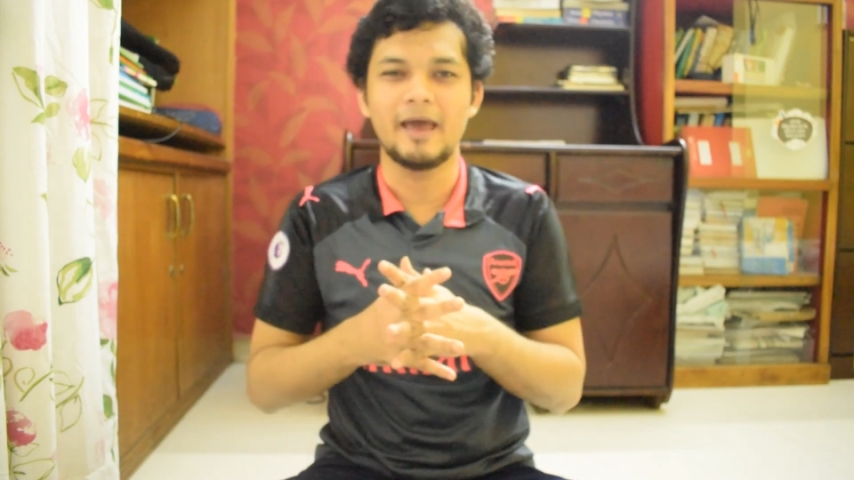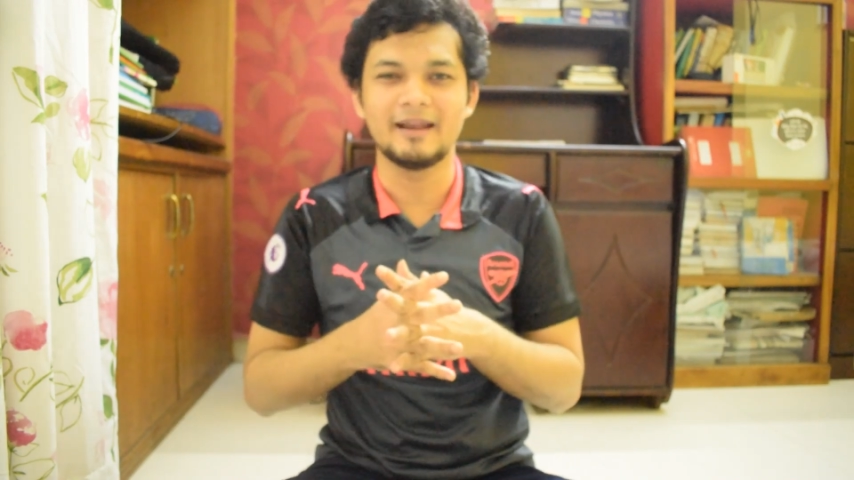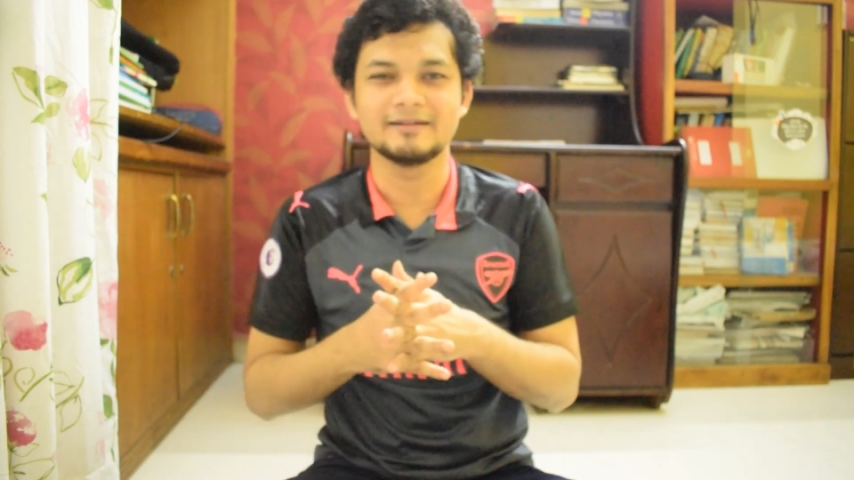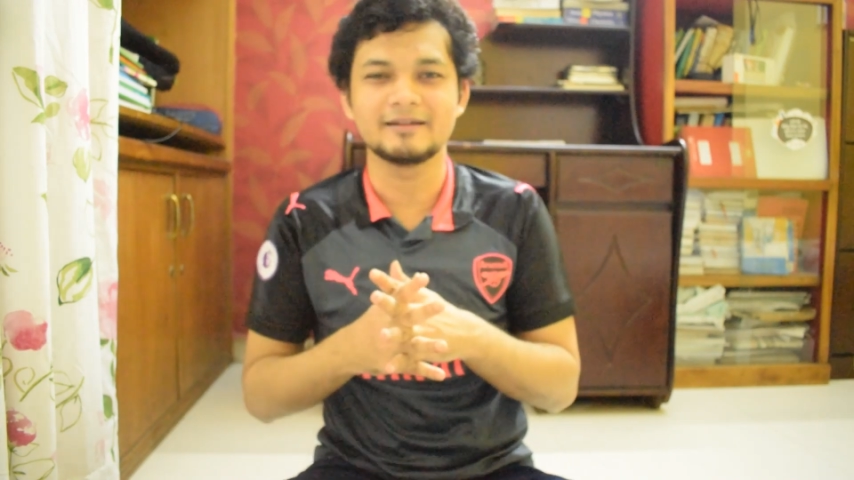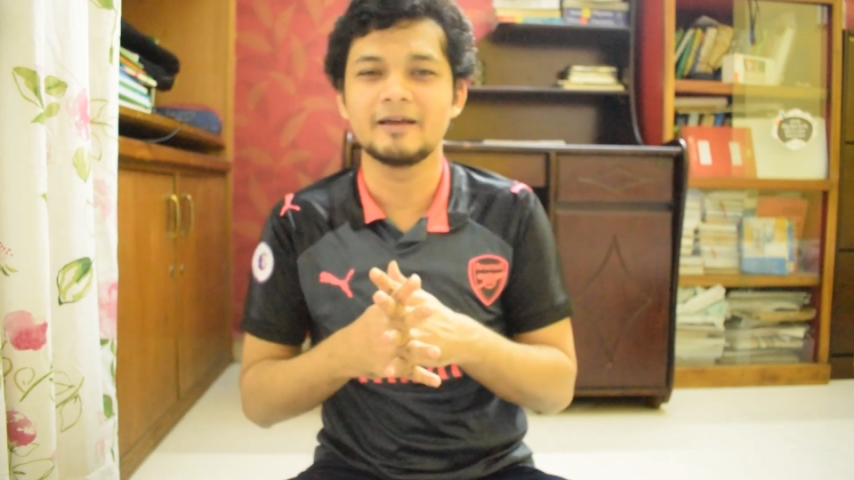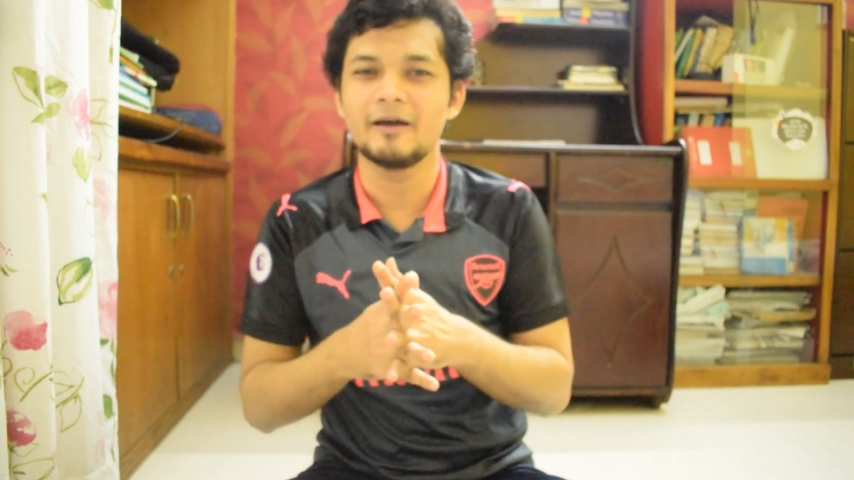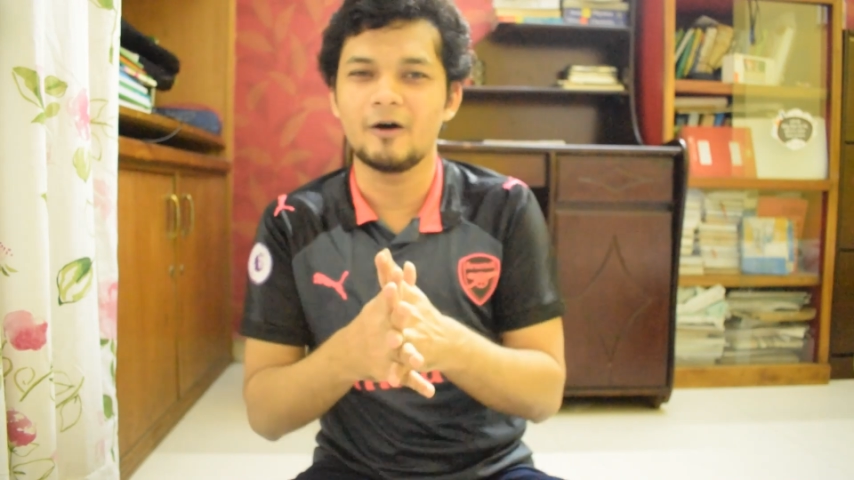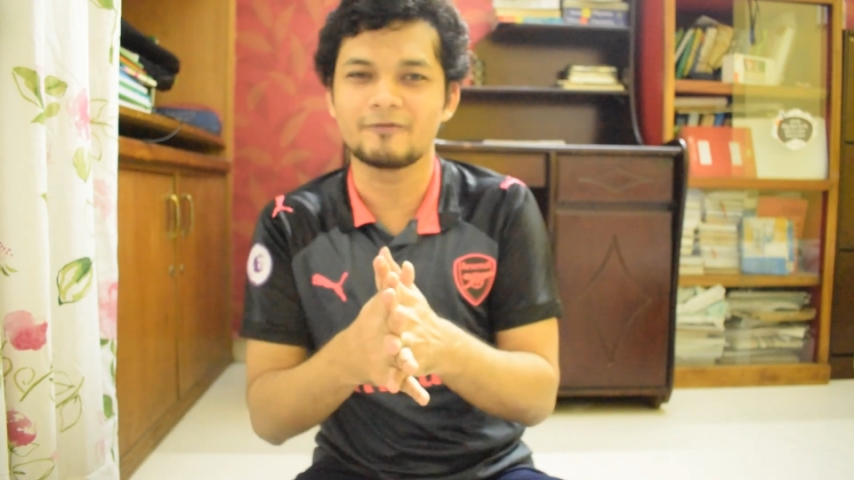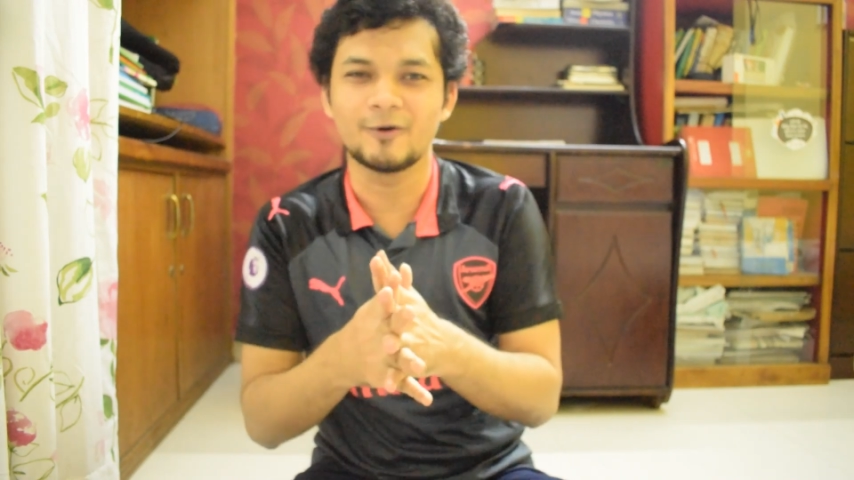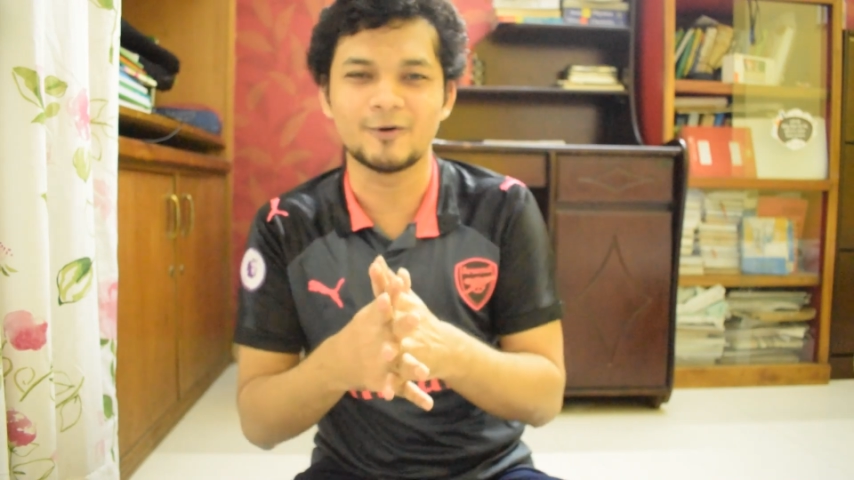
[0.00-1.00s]
and
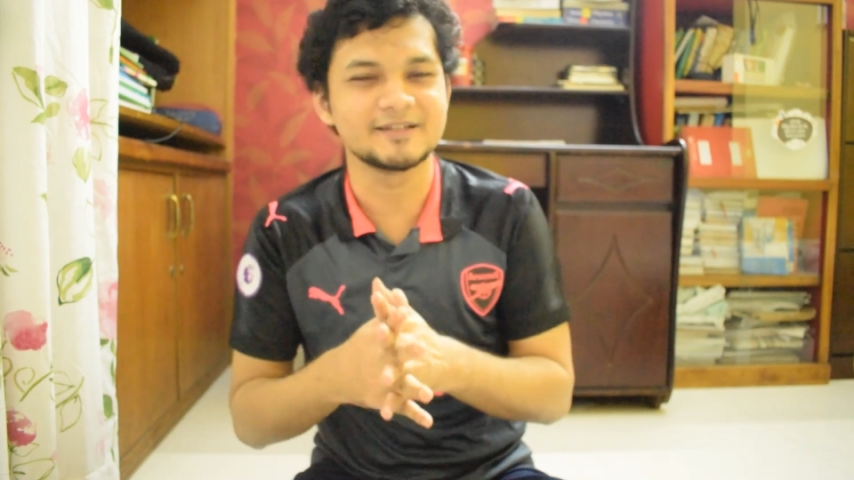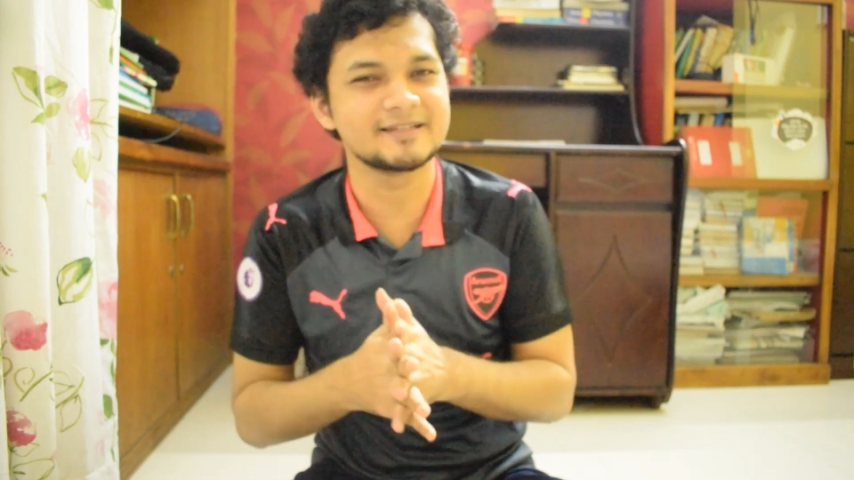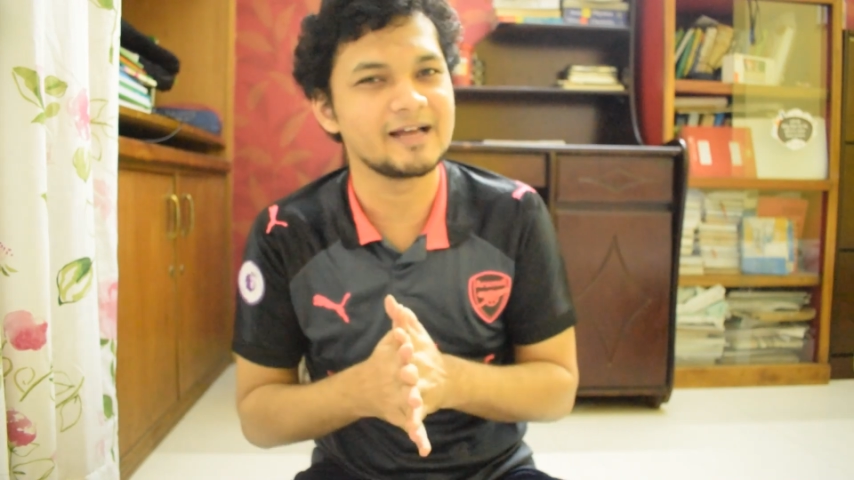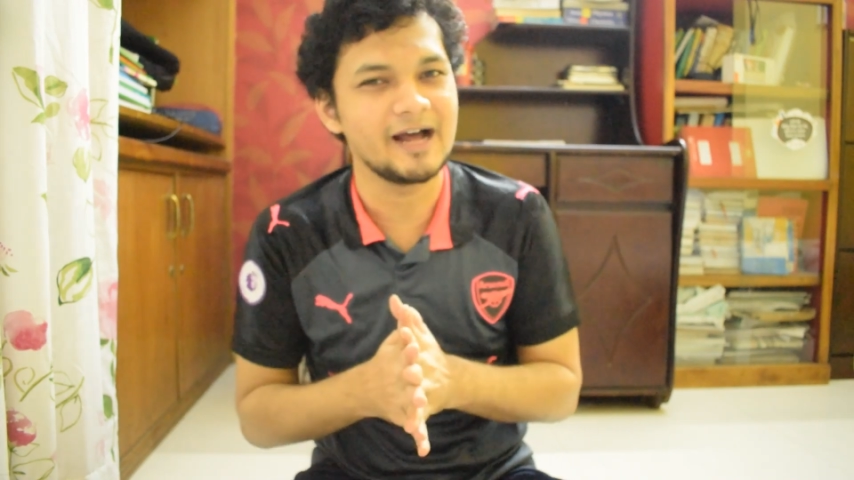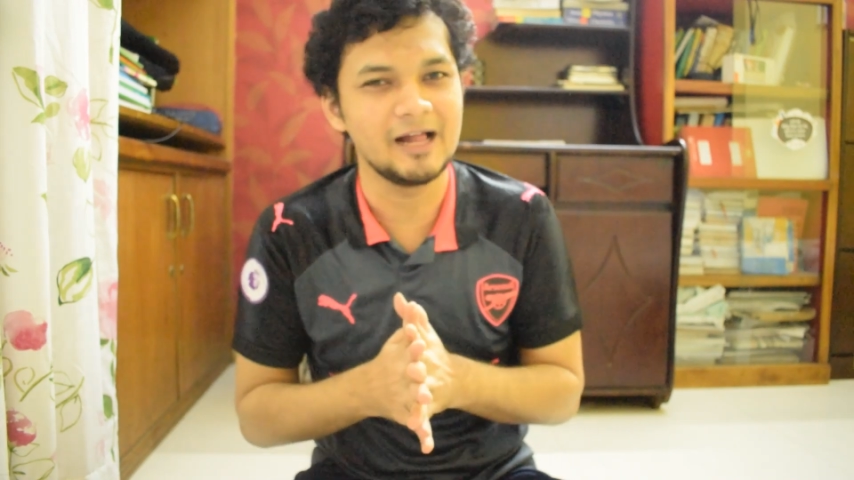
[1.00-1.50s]
of course